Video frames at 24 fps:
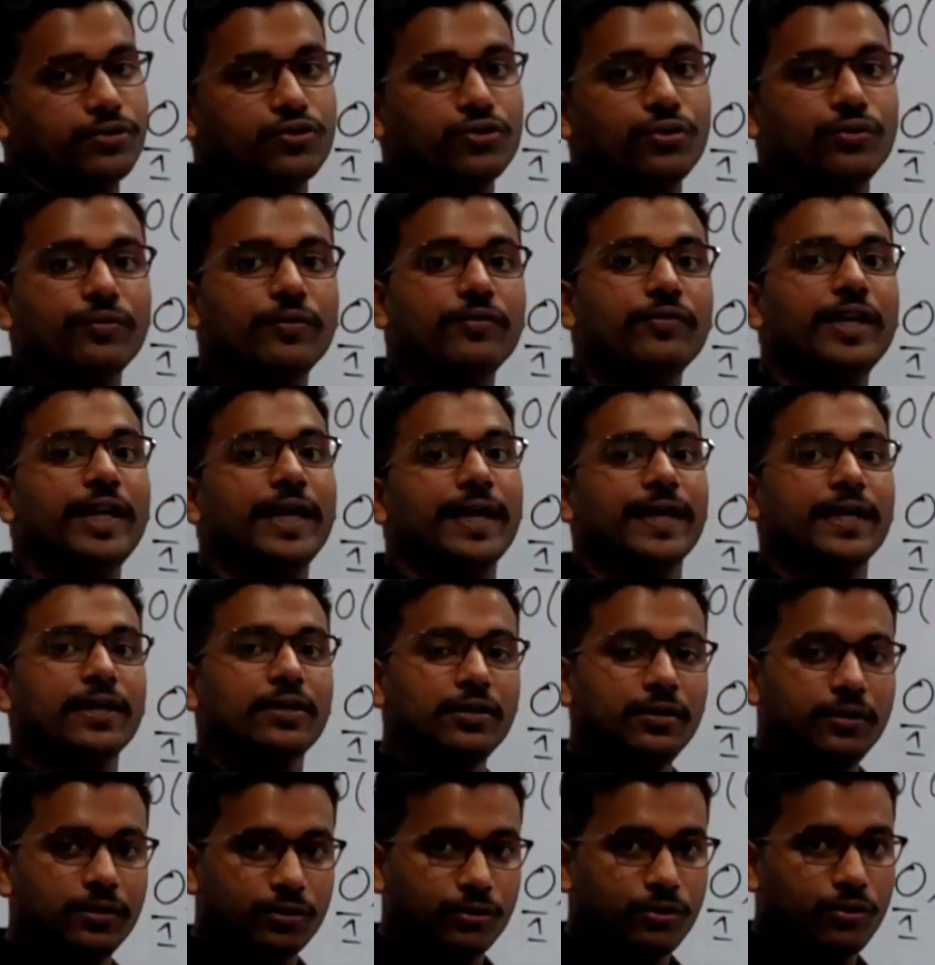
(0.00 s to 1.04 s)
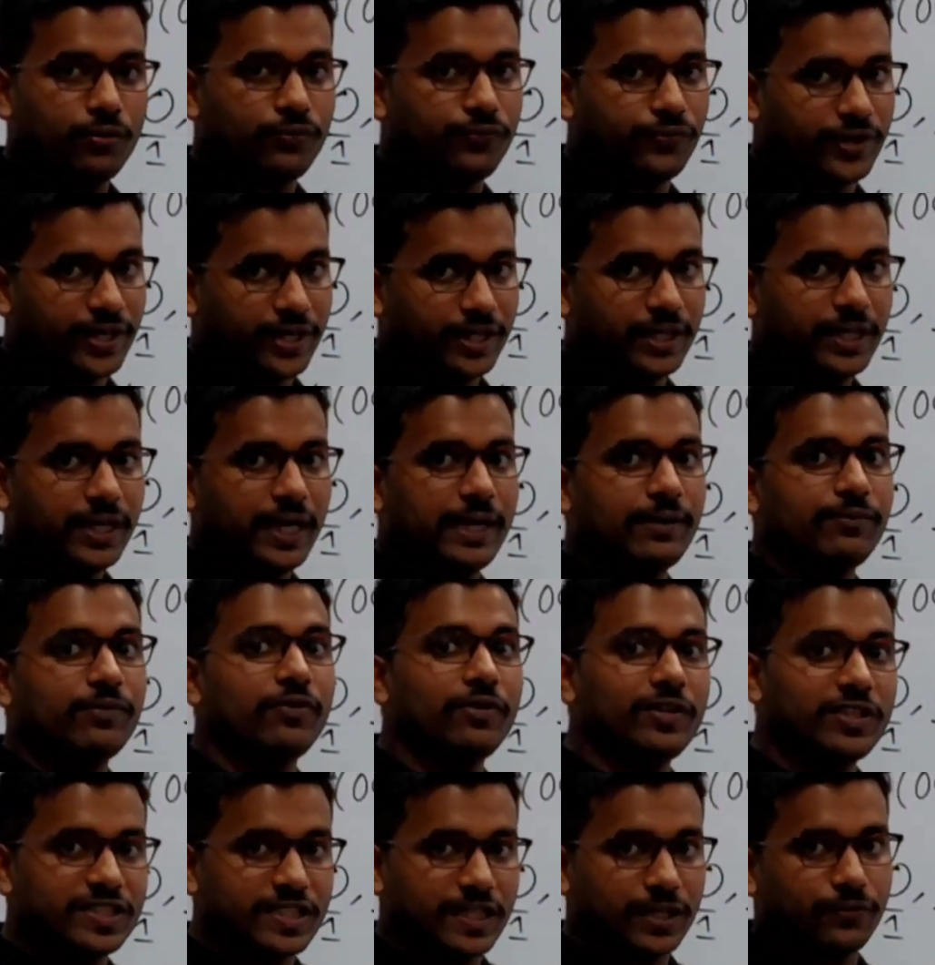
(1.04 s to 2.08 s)
So we will again go further and we
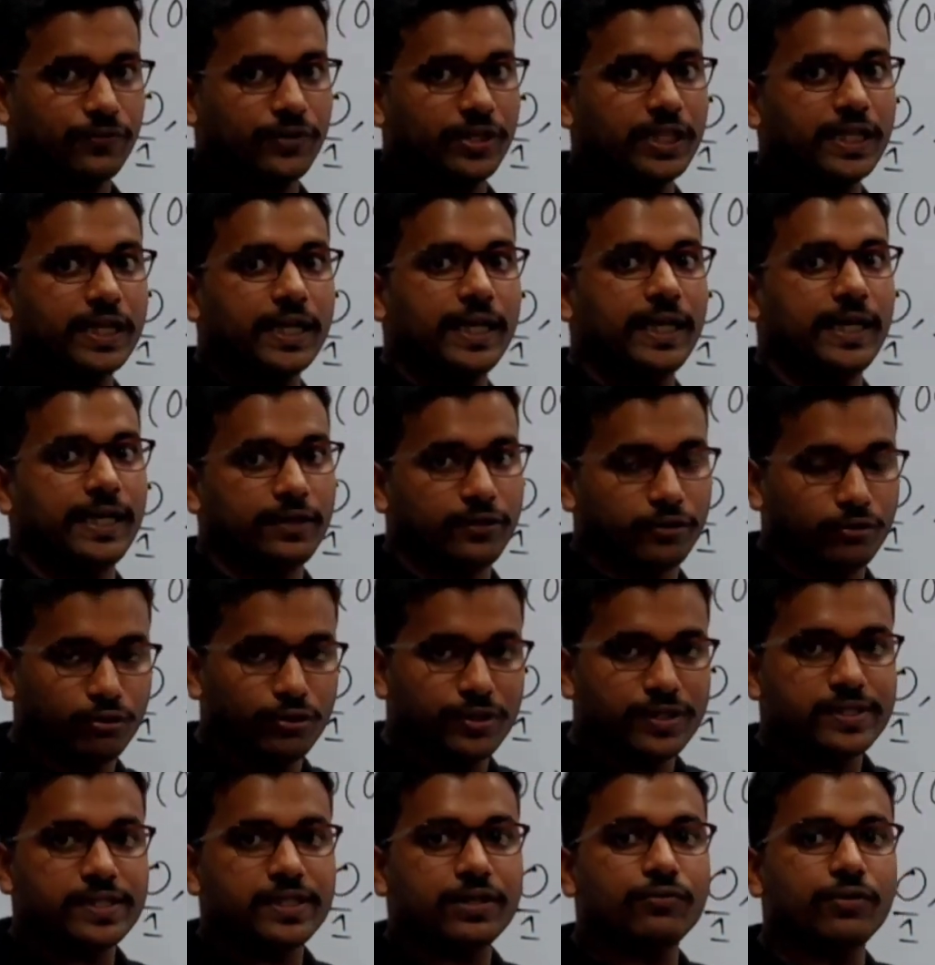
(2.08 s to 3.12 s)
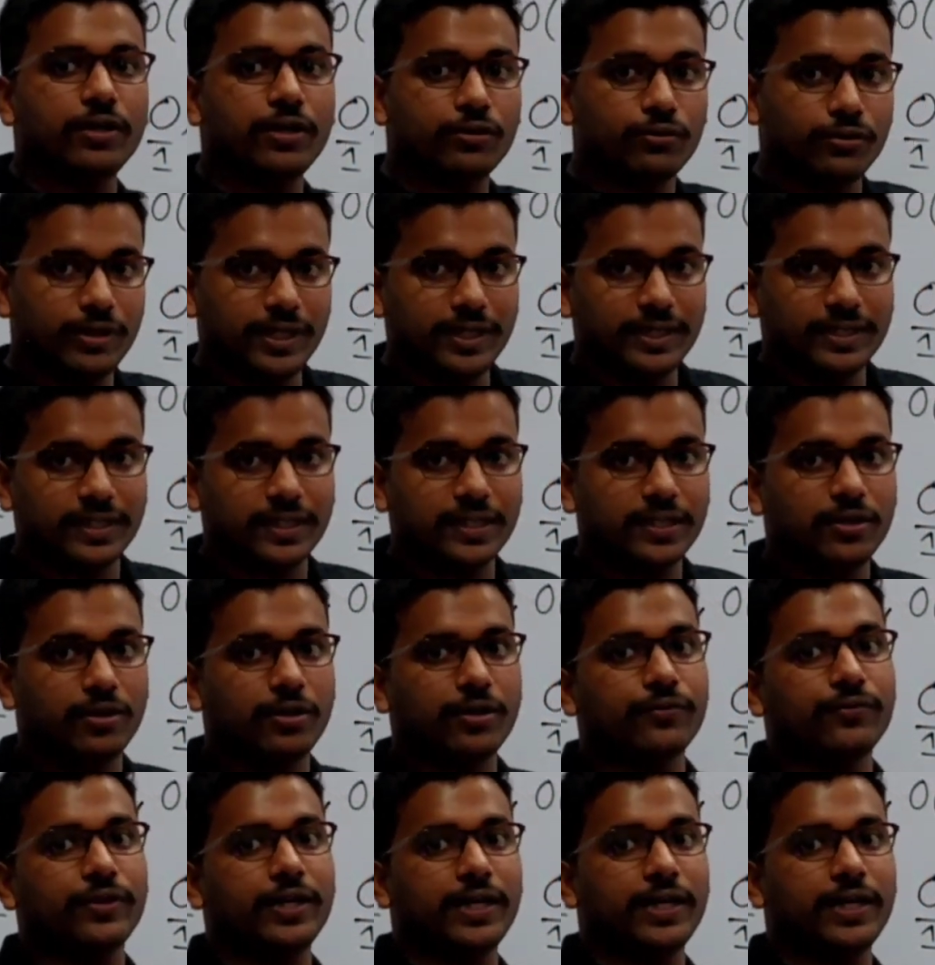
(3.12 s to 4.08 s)
will check whether L2 is equal to L3 or